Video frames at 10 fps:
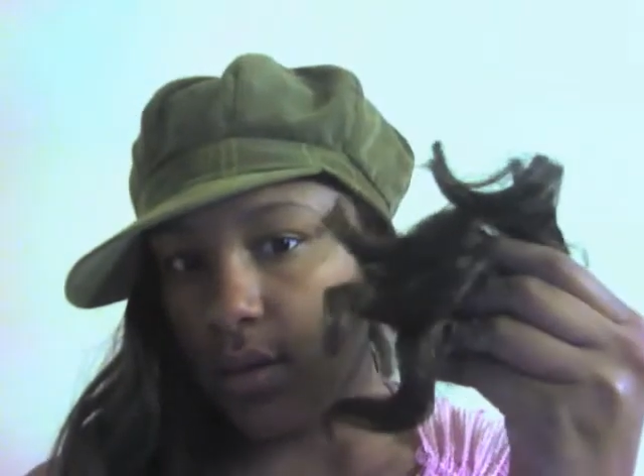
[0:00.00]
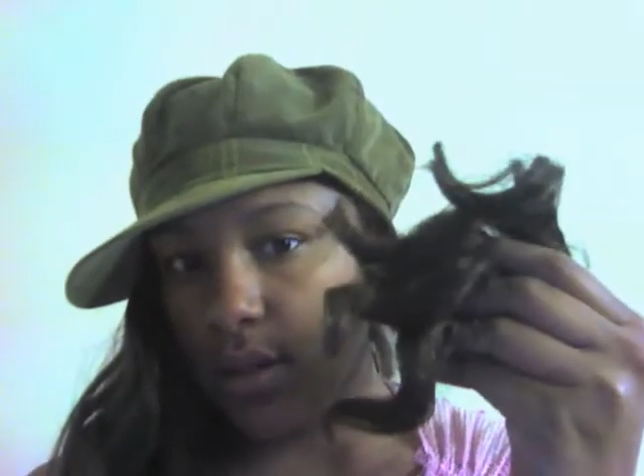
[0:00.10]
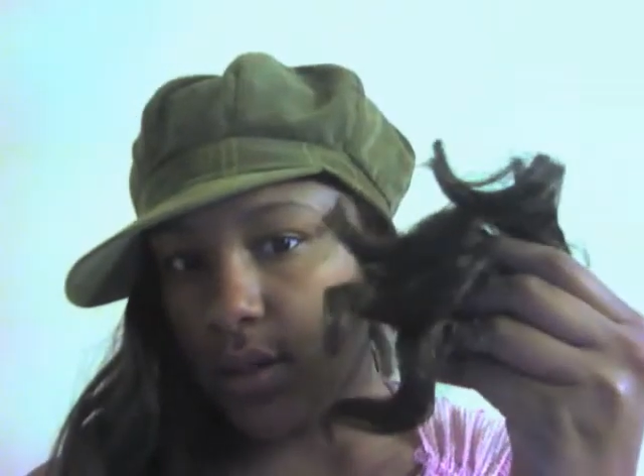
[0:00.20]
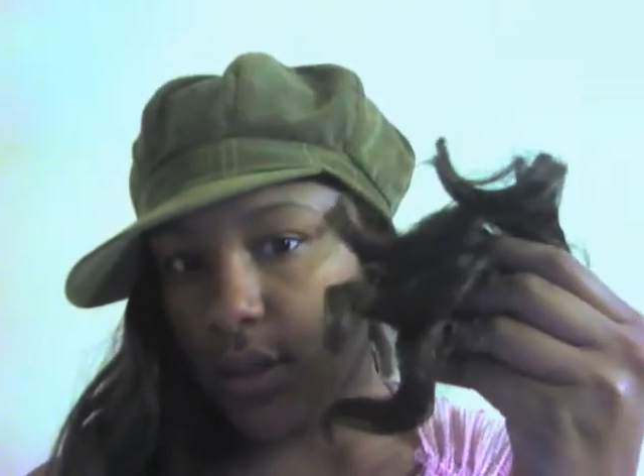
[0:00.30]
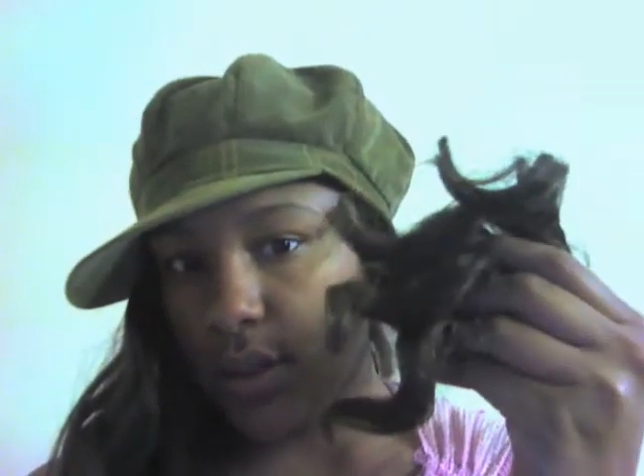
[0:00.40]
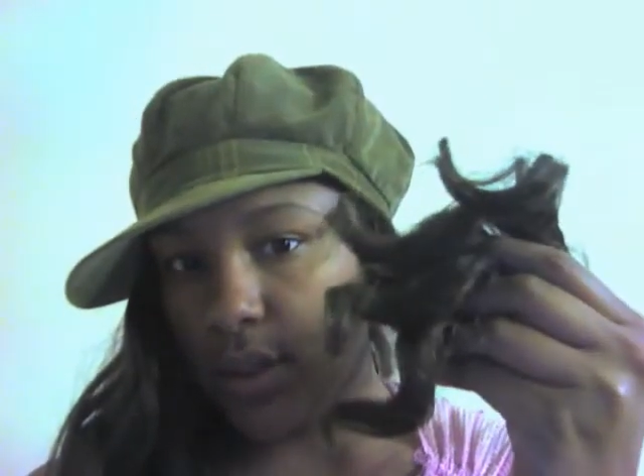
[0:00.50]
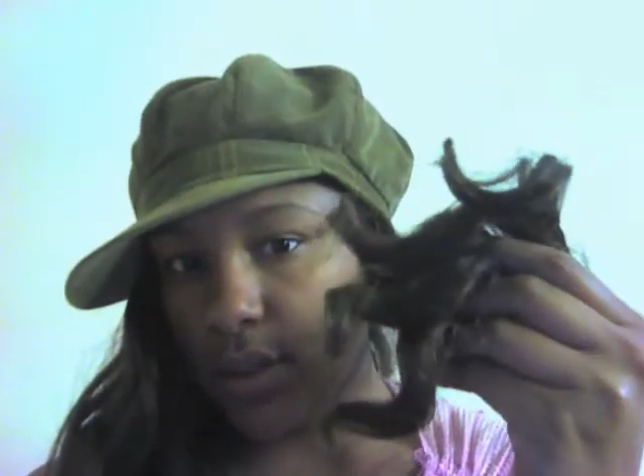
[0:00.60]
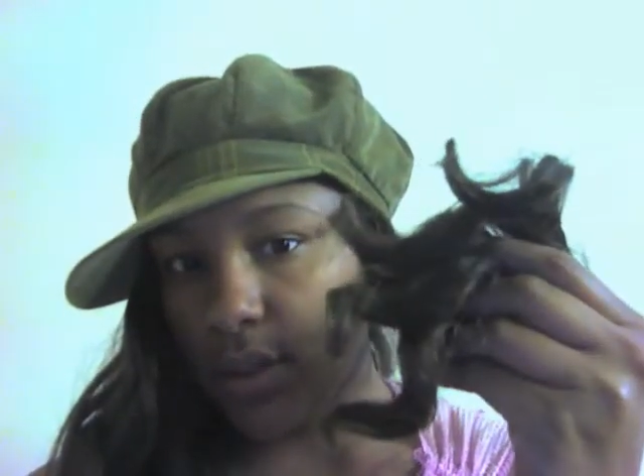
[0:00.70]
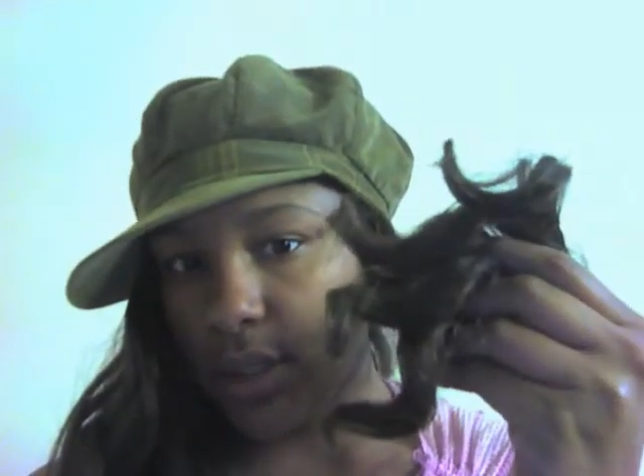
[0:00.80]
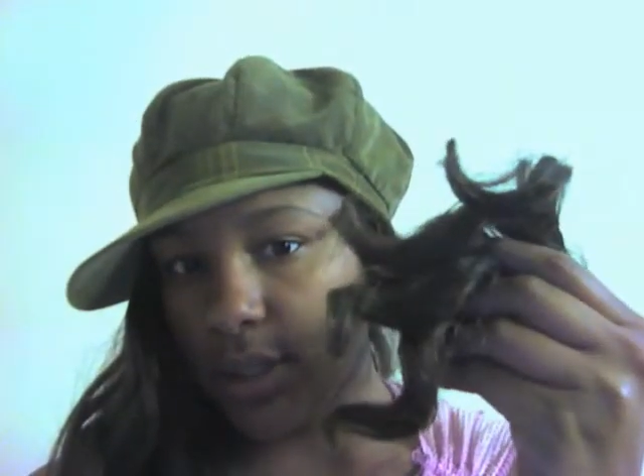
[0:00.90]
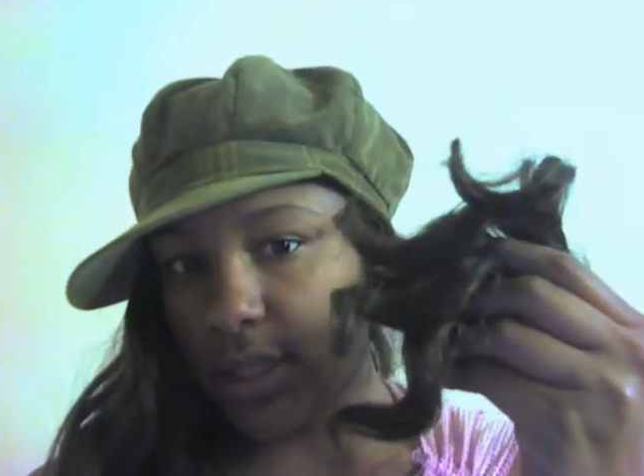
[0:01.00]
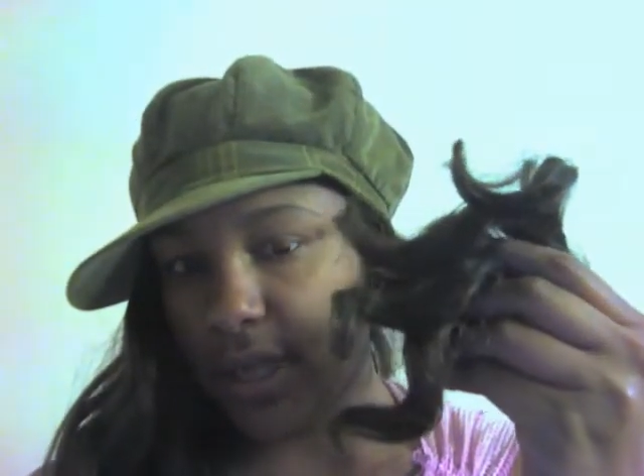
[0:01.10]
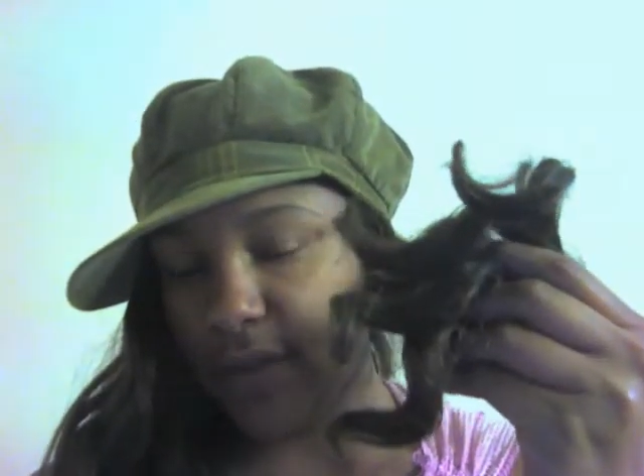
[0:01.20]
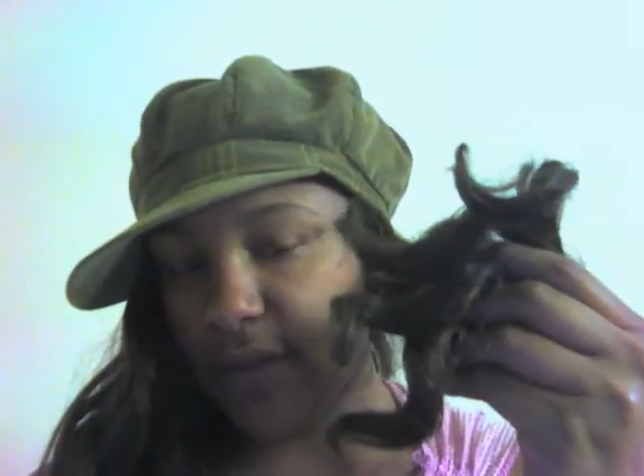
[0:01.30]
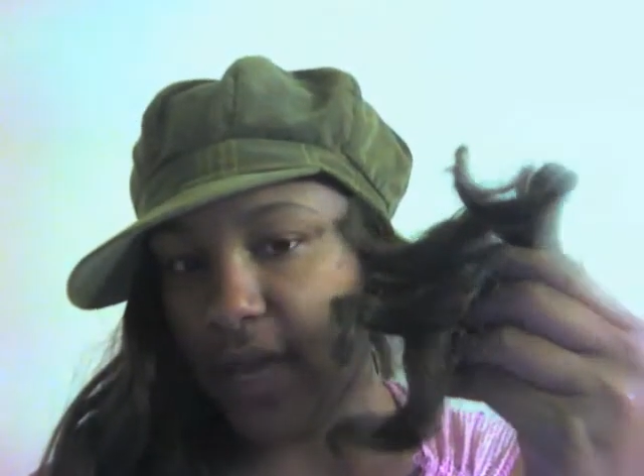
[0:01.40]
you know, it looks
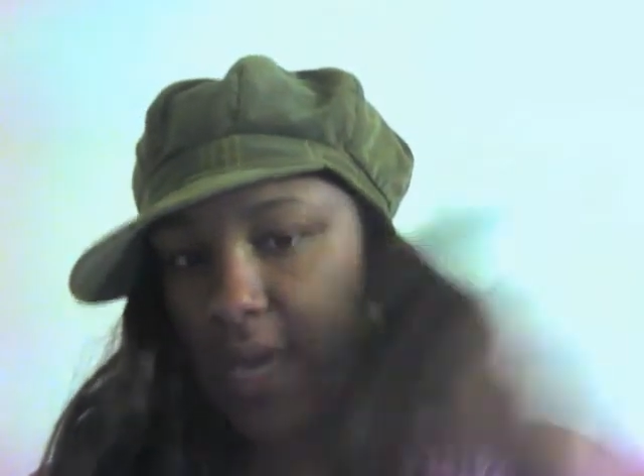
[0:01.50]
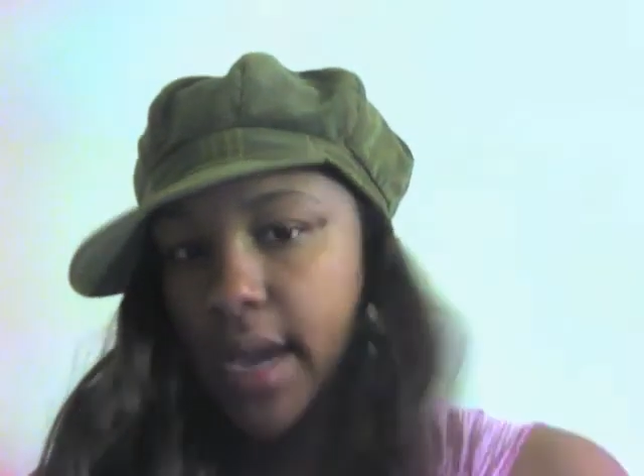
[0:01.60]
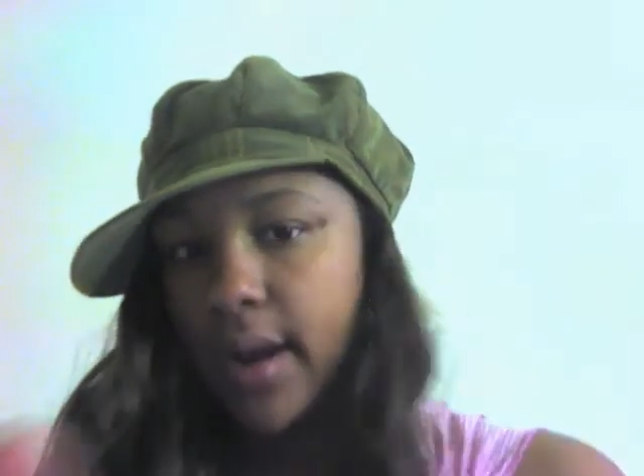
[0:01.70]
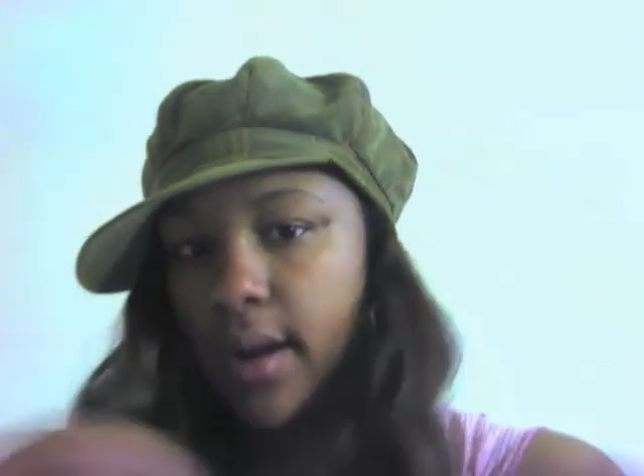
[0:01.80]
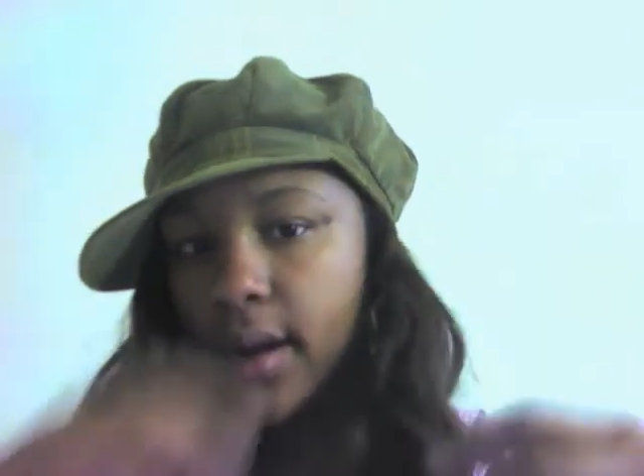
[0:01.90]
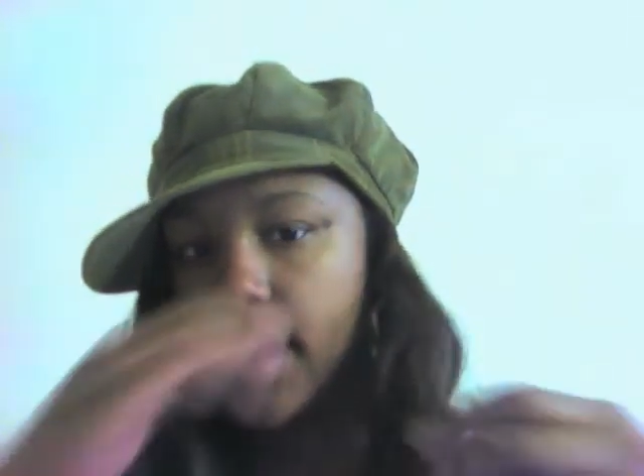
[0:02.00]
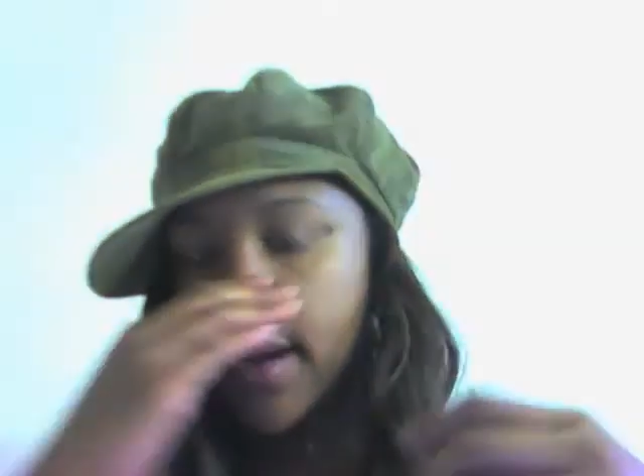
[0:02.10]
like fake hair,